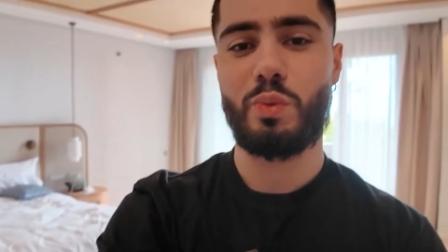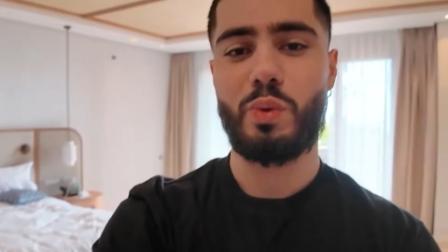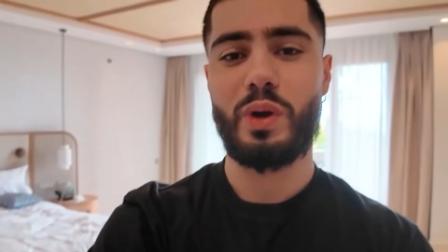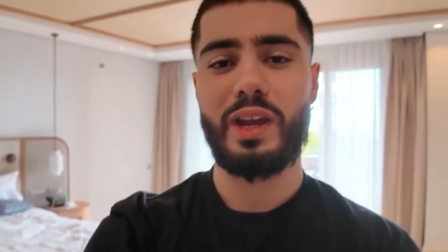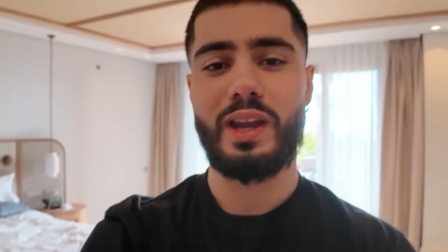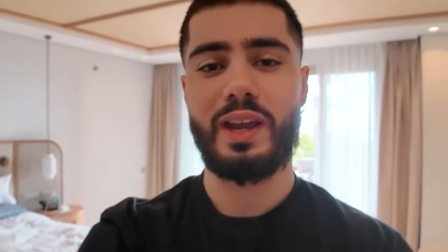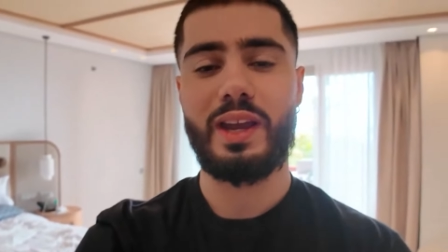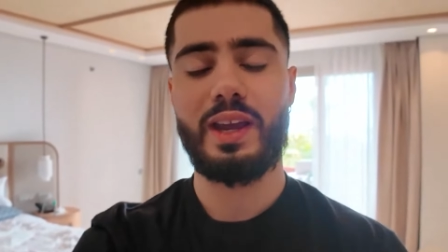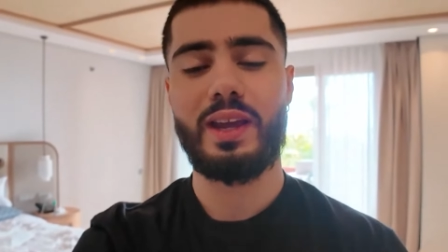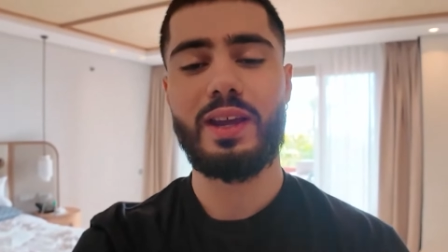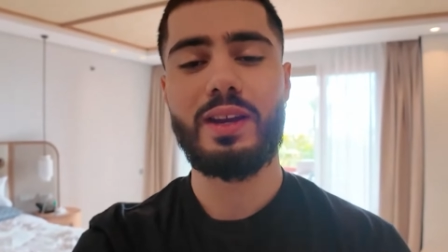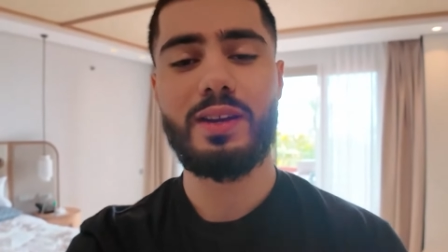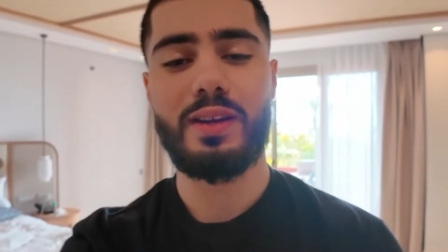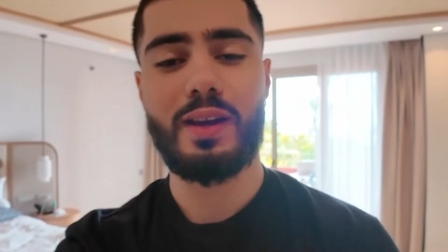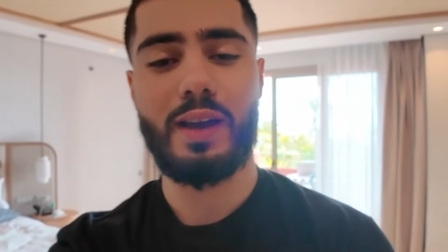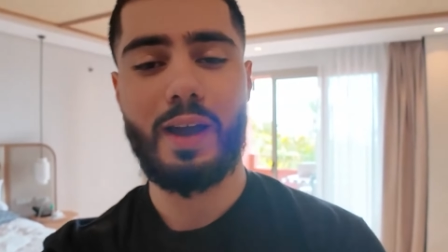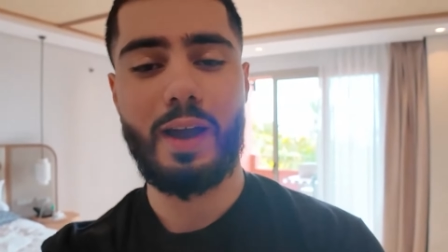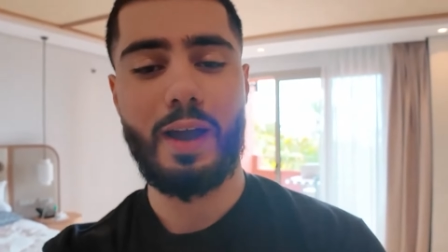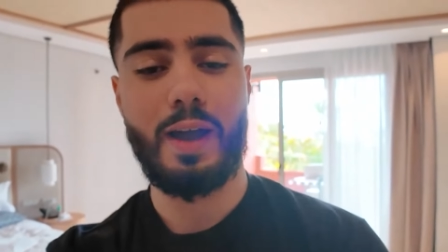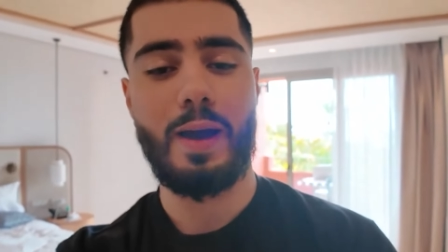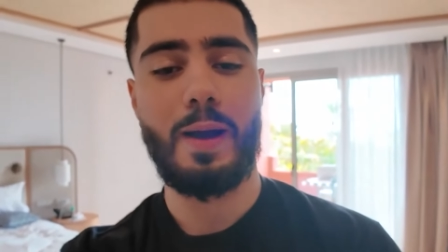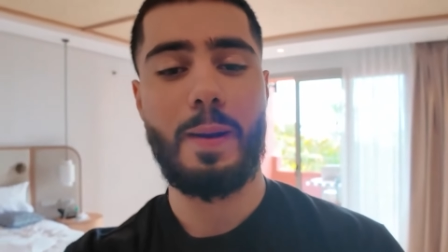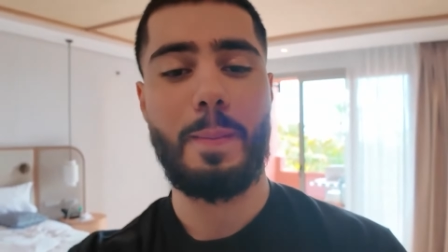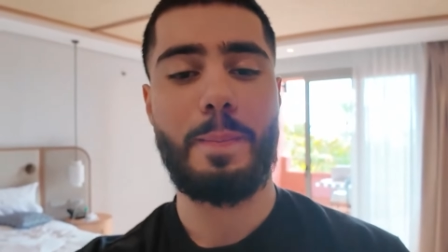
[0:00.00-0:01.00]
is
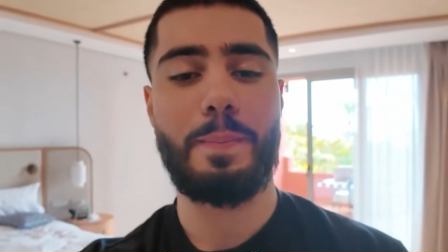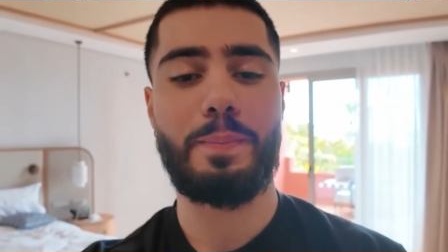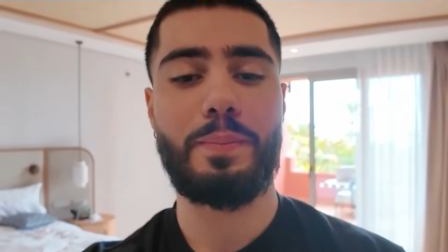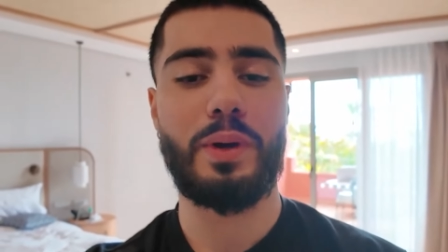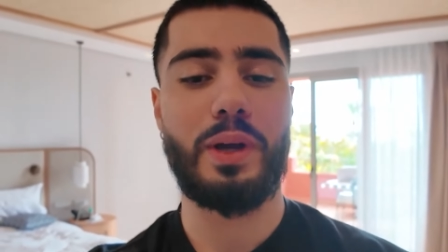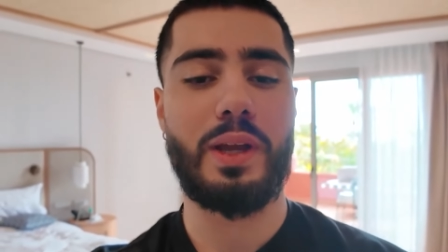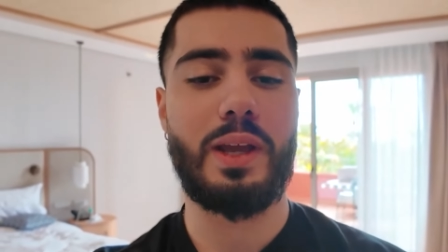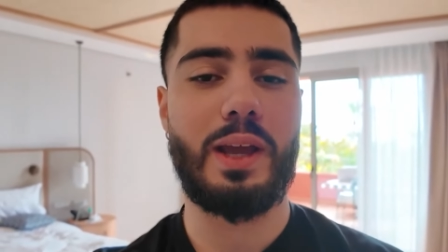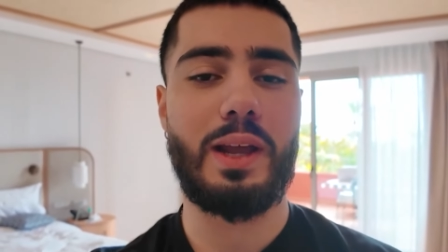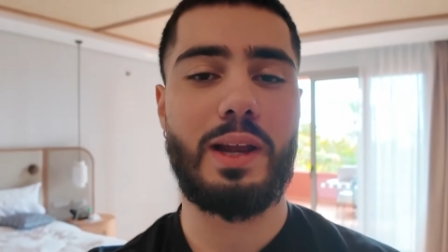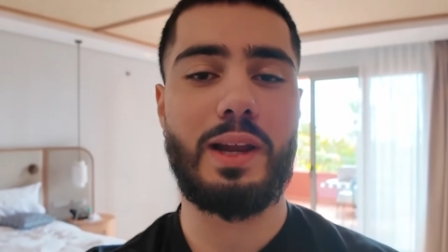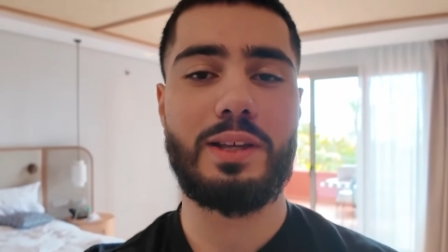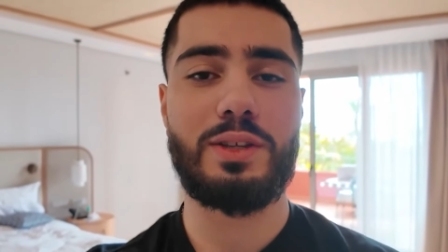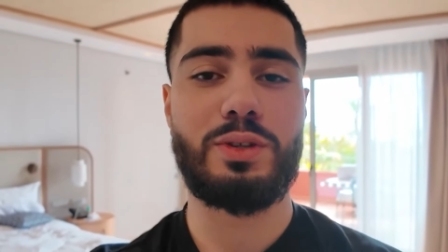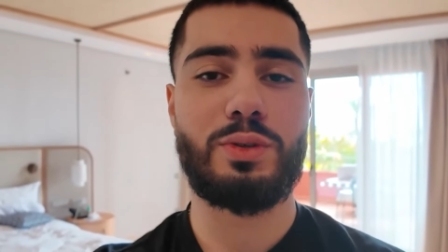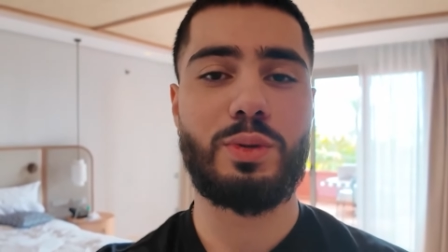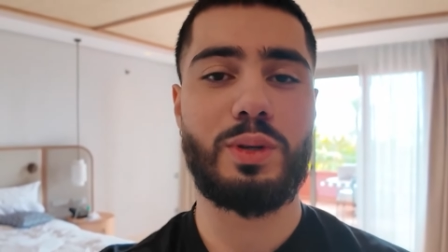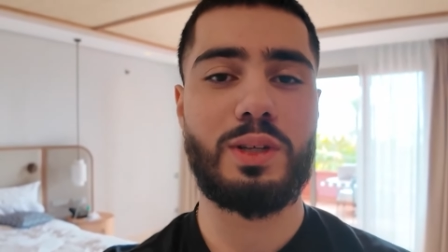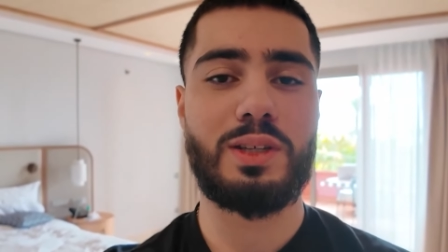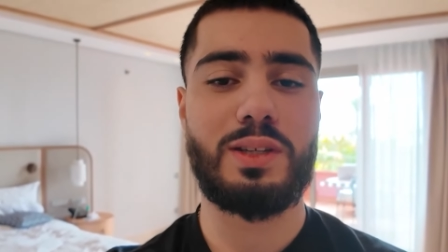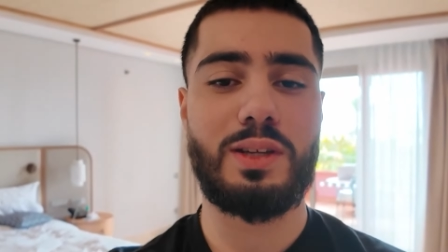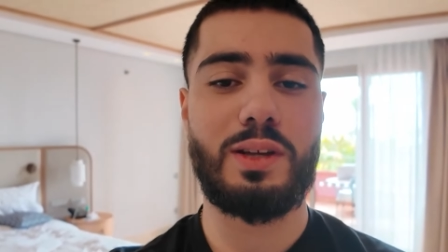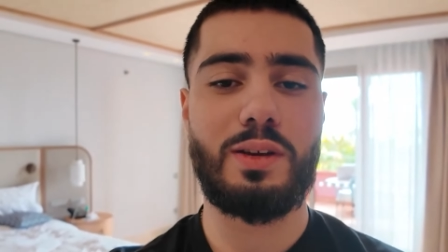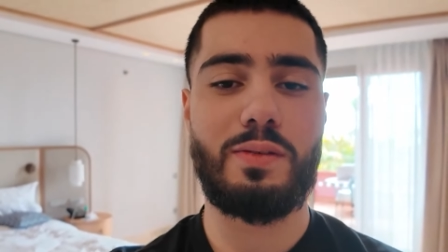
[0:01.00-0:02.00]
wicked. Um, but yeah, let's
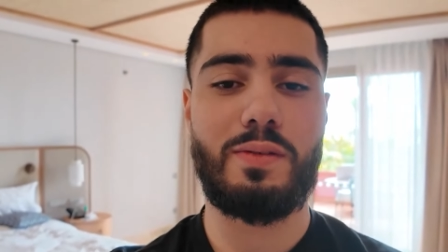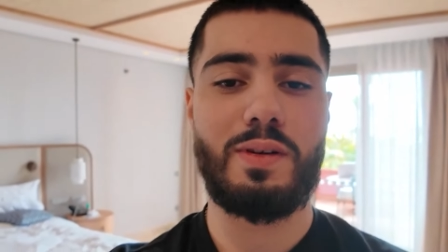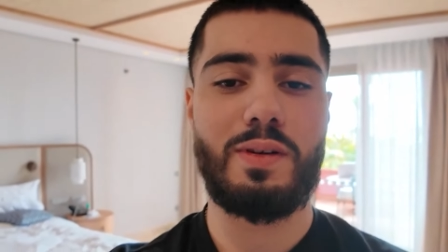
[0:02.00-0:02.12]
twist